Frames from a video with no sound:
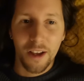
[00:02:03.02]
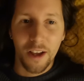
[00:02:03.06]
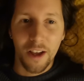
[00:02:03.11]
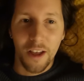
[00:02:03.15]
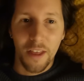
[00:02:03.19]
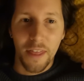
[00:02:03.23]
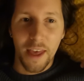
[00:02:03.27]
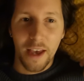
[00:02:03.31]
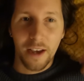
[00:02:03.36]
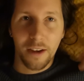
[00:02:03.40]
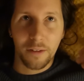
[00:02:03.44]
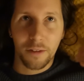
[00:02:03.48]
uh,
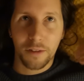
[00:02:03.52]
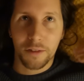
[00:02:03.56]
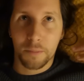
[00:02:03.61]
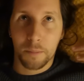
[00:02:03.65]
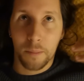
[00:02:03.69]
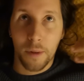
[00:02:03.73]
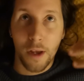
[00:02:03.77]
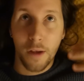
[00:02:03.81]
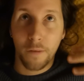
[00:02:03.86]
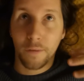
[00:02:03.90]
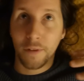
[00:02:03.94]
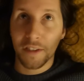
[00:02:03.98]
that
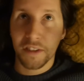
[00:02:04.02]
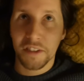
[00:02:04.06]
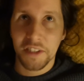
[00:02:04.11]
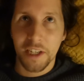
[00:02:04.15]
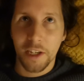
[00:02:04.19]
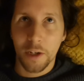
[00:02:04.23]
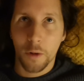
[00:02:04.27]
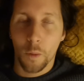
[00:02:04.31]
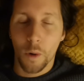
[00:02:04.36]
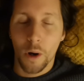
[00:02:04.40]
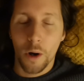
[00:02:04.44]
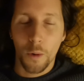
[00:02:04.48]
perfectly
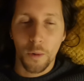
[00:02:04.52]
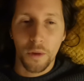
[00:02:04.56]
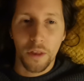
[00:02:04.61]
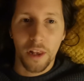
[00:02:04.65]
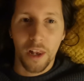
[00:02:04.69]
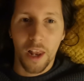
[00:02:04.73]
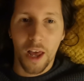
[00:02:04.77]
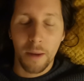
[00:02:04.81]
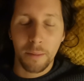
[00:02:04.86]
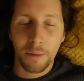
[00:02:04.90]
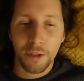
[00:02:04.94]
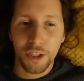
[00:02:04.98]
sync well with the
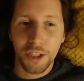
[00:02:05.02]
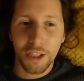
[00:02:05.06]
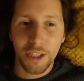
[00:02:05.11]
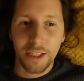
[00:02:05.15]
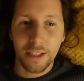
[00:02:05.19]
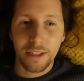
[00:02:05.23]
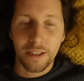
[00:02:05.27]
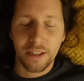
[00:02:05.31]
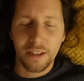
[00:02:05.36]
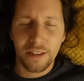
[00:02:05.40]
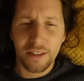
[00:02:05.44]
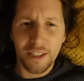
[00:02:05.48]
light
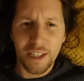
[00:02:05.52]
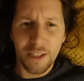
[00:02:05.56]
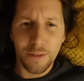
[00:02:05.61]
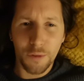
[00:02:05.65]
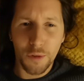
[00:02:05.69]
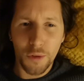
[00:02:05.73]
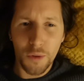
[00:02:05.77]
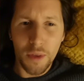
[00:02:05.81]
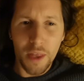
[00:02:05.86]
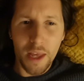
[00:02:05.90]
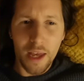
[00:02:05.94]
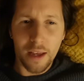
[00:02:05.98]
machine just
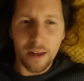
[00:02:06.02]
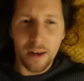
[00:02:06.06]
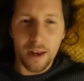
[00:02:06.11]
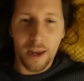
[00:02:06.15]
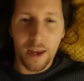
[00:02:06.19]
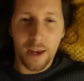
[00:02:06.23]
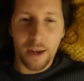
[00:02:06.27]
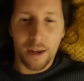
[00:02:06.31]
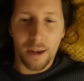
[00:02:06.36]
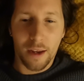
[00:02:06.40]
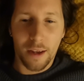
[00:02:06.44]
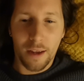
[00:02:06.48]
gives you that
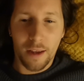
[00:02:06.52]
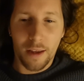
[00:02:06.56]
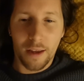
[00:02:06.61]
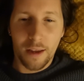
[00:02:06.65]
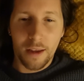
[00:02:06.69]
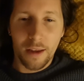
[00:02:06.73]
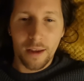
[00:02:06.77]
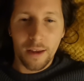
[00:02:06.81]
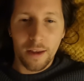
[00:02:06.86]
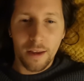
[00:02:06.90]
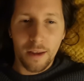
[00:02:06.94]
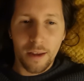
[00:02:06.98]
like
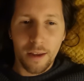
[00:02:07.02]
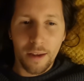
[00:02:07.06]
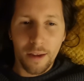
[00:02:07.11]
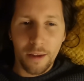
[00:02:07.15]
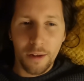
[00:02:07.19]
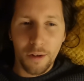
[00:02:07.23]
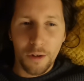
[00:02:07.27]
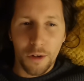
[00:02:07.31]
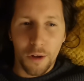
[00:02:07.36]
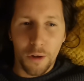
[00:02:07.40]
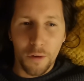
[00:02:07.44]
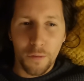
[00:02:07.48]

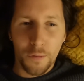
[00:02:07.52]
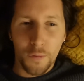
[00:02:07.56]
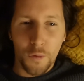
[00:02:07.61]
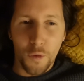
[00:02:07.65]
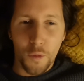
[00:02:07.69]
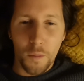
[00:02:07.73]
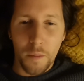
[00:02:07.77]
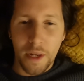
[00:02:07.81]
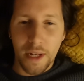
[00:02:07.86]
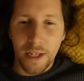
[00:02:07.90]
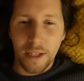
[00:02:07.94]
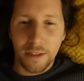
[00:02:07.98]
you know
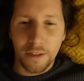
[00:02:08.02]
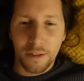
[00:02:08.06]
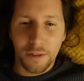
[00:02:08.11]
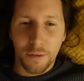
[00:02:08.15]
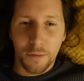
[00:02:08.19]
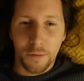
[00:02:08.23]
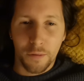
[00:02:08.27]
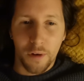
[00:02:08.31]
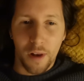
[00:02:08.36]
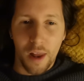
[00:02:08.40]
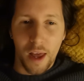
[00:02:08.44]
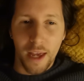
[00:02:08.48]
four minutes
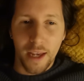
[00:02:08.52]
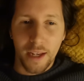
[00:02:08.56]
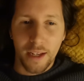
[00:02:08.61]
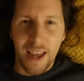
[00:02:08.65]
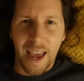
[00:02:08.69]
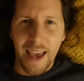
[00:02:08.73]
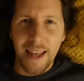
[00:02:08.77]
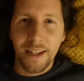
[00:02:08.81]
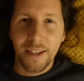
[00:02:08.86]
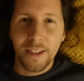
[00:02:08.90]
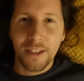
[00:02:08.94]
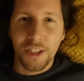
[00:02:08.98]
of like
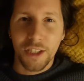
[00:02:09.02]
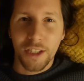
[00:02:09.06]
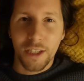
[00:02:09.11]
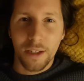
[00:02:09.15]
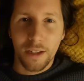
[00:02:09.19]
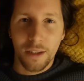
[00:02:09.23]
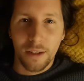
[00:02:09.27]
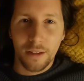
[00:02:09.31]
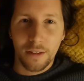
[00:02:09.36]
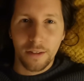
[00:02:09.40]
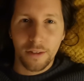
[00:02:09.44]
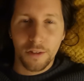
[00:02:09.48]

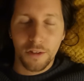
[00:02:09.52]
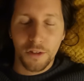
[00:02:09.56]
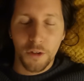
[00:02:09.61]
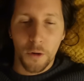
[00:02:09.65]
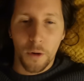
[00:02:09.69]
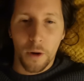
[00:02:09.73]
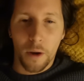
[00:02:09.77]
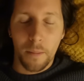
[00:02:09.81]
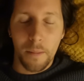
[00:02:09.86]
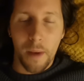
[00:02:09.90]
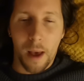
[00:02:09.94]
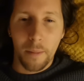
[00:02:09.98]
energy
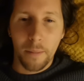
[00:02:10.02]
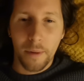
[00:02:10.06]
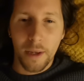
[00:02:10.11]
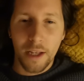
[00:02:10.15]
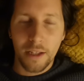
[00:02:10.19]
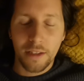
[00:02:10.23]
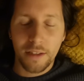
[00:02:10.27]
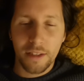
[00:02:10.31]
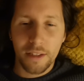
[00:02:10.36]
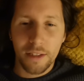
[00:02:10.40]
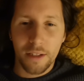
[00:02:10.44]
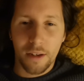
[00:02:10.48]
so I'm, I'm
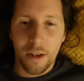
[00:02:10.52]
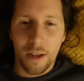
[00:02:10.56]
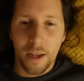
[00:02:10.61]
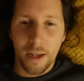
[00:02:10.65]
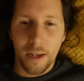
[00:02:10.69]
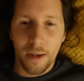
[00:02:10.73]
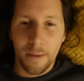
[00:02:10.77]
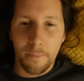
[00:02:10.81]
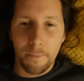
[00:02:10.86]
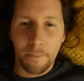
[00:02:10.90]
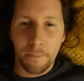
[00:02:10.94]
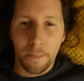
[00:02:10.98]
guessing
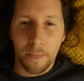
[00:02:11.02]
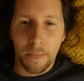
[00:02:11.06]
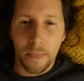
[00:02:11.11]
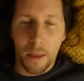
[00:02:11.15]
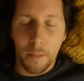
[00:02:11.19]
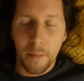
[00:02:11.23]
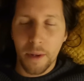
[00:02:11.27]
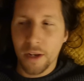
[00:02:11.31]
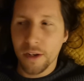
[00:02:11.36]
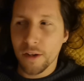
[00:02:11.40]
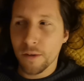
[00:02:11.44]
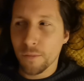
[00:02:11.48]
like
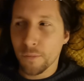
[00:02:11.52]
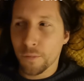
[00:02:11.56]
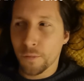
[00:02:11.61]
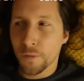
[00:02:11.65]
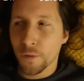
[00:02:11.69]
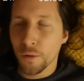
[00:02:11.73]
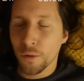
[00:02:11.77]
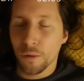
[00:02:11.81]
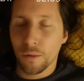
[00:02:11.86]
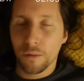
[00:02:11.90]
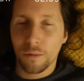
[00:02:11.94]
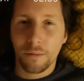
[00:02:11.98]
i mean i didn't
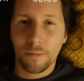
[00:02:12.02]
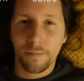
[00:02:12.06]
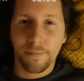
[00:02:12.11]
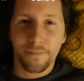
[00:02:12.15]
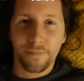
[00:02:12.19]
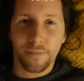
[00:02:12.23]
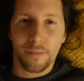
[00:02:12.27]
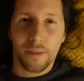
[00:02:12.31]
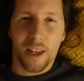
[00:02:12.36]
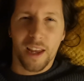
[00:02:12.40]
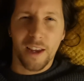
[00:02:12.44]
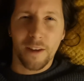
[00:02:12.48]
feel
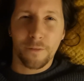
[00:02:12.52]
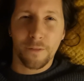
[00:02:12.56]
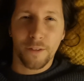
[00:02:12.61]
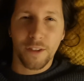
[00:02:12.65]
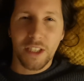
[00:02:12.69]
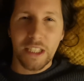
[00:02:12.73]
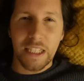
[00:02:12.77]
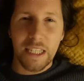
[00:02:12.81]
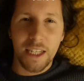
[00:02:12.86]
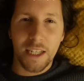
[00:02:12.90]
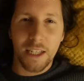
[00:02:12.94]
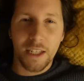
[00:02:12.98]
like
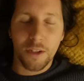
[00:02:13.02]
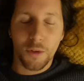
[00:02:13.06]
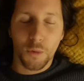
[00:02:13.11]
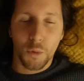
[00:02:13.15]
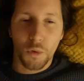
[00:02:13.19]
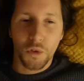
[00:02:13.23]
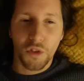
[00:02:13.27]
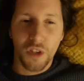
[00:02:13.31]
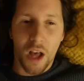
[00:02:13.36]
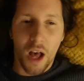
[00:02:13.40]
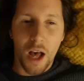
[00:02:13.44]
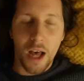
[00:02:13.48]
fatigued
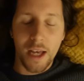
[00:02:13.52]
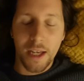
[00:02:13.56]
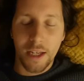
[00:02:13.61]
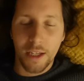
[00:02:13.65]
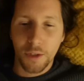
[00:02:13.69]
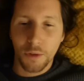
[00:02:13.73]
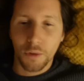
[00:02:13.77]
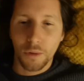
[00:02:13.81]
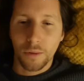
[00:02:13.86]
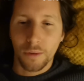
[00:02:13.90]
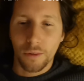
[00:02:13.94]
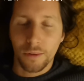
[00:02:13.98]
or
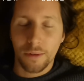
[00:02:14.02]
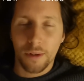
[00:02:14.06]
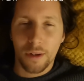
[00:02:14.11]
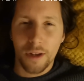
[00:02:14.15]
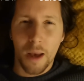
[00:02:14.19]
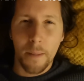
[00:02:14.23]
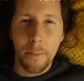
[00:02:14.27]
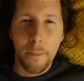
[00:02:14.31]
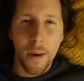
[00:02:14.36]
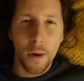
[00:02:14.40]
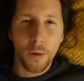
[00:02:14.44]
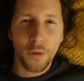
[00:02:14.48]
tired or
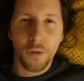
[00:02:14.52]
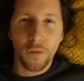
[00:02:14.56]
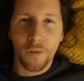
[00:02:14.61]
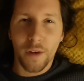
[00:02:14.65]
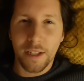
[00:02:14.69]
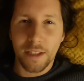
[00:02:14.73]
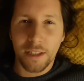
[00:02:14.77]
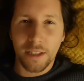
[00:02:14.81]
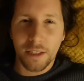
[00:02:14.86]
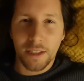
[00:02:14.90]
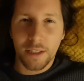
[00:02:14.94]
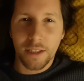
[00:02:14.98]

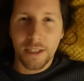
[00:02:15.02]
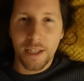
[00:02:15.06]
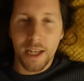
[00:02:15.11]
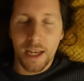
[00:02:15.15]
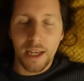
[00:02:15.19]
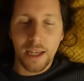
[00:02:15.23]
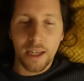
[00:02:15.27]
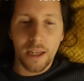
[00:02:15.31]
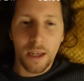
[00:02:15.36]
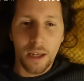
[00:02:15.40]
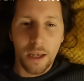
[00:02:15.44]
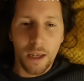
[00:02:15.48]
unmotivated
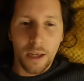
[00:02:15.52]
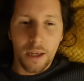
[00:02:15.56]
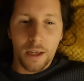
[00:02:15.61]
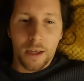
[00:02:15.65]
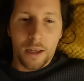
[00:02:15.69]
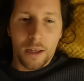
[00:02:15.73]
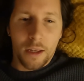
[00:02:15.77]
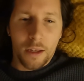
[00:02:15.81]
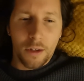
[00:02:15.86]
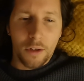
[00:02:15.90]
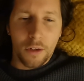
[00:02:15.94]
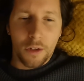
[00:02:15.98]
today
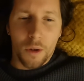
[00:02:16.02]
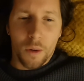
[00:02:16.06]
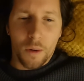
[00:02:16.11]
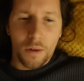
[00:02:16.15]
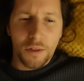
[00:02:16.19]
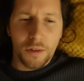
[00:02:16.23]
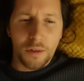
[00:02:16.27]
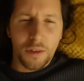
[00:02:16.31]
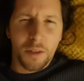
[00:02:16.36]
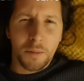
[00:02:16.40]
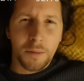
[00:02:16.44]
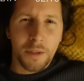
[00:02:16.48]
you know
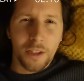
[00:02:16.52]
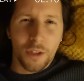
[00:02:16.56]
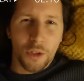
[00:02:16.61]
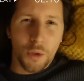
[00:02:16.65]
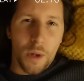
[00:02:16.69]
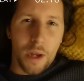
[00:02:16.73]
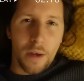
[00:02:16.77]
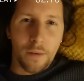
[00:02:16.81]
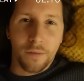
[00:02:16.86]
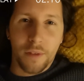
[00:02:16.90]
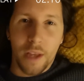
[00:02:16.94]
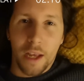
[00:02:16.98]
sometimes i do
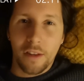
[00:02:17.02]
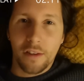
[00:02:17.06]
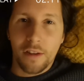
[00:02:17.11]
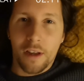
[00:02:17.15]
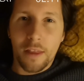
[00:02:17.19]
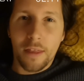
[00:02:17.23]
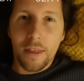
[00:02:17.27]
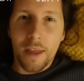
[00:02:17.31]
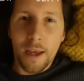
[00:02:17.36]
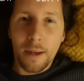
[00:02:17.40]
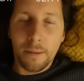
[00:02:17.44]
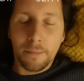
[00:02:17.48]
have days
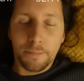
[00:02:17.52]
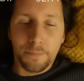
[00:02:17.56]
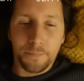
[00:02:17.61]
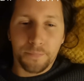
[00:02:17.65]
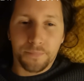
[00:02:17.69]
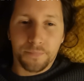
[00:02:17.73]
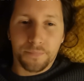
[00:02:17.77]
like that